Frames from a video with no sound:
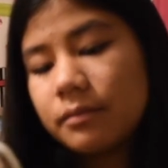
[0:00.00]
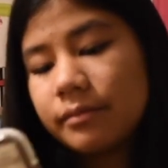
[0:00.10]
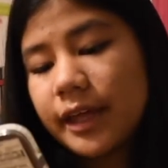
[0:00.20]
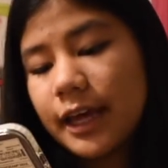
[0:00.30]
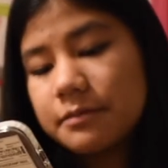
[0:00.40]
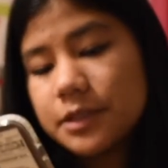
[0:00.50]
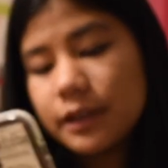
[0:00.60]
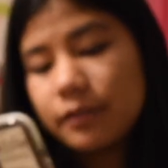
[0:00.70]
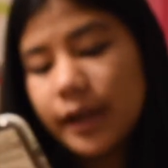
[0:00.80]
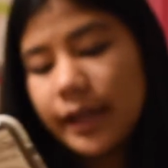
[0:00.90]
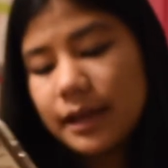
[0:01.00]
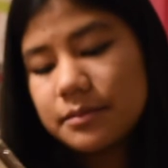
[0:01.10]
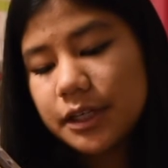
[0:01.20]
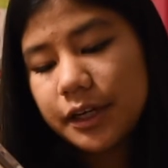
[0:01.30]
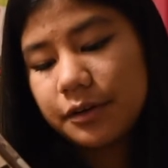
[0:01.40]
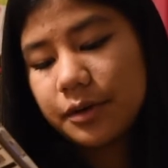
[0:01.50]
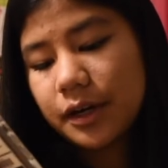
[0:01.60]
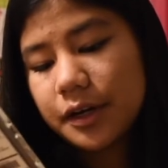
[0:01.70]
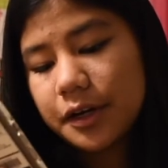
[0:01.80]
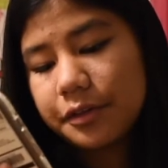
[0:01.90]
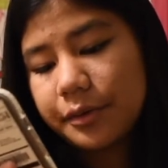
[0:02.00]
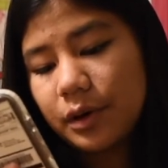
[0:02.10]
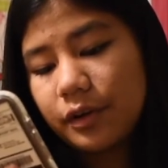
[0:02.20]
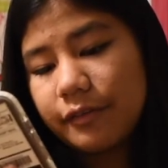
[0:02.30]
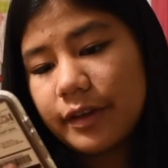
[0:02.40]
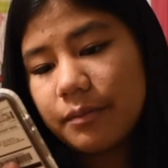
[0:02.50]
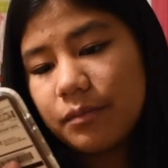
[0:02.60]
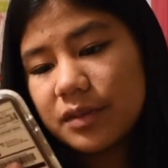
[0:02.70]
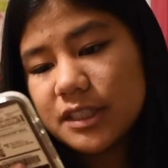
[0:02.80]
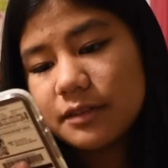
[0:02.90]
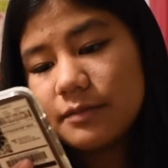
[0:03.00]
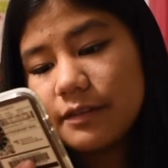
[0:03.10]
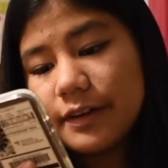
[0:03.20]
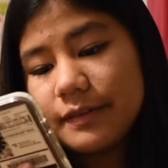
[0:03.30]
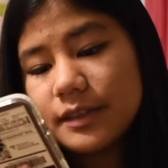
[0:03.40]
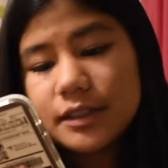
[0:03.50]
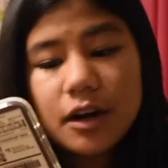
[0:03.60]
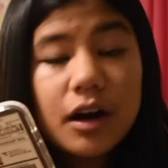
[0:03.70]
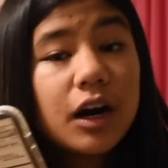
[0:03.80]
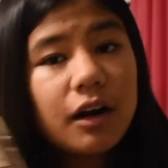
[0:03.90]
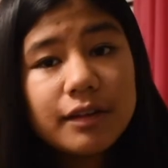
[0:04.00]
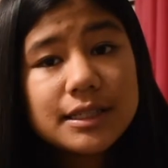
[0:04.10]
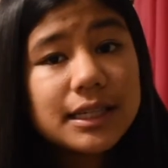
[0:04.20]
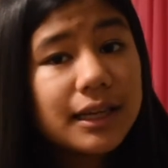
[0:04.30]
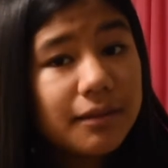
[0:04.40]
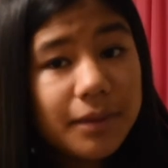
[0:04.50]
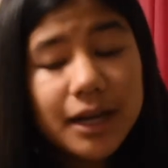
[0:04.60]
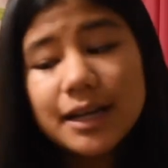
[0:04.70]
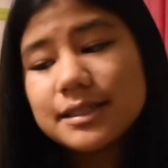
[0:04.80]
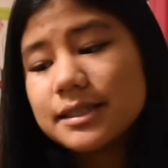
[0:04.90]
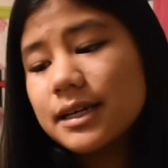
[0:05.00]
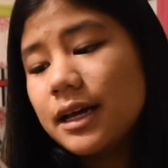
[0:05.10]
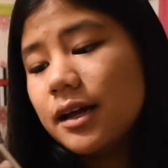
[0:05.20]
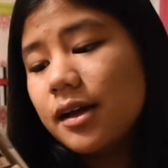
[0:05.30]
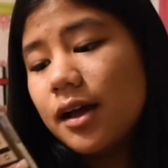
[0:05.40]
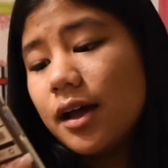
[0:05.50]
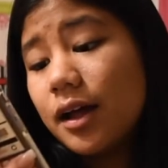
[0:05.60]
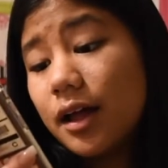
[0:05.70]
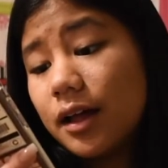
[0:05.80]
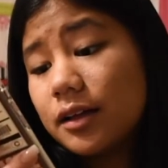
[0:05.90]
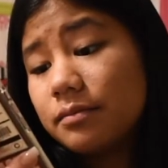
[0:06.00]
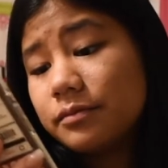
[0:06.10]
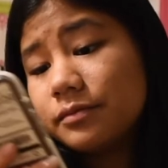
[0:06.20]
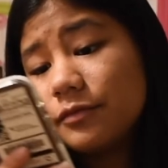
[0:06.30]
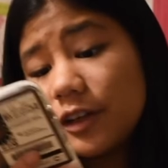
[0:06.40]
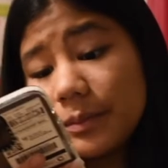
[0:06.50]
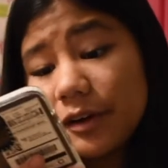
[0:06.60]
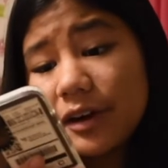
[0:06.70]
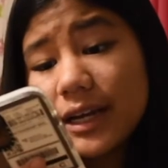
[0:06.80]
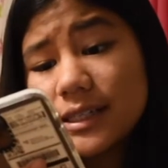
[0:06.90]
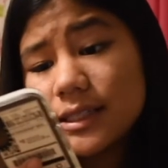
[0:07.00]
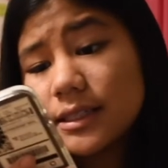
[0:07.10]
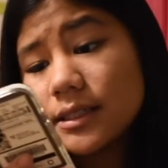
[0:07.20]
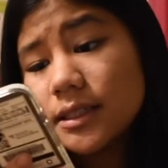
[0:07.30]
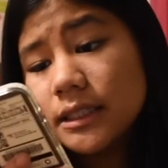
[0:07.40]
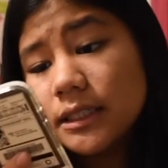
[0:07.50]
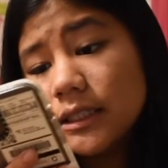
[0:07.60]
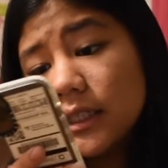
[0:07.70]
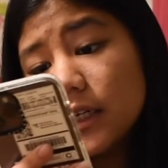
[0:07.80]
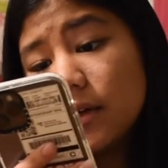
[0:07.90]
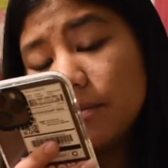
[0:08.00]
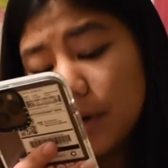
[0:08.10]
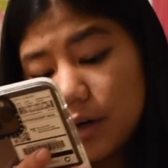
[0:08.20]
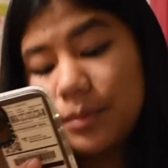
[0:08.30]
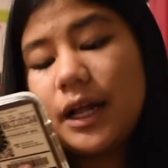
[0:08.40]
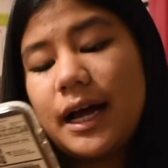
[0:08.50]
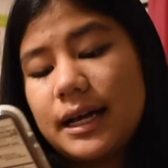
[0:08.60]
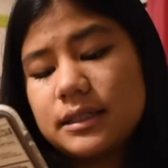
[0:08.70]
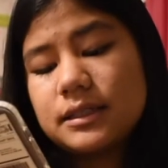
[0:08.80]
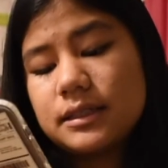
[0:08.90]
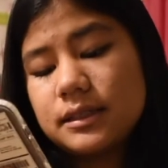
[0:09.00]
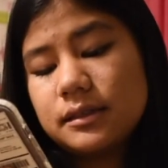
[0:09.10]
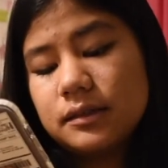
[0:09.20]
Games, so I have a lot of games on here. We're not going to go through all of them, but some of my favorites are obviously Among Us, Flippy Race, Ball Blast,